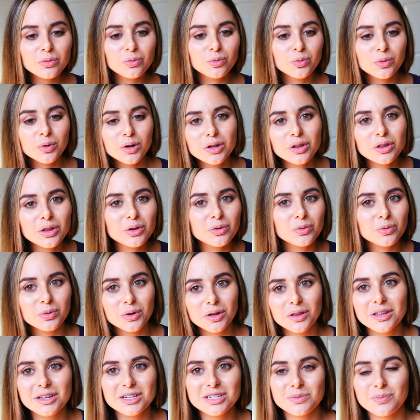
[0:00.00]
really,
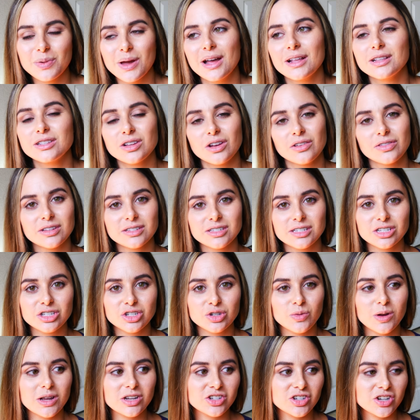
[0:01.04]
really depends on the
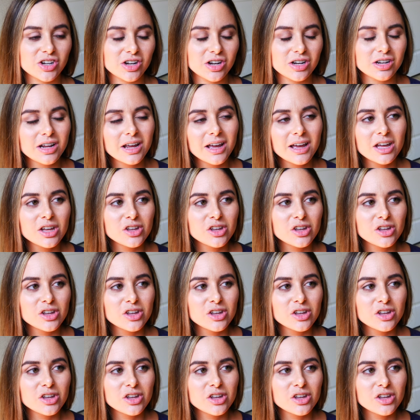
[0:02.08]
situation.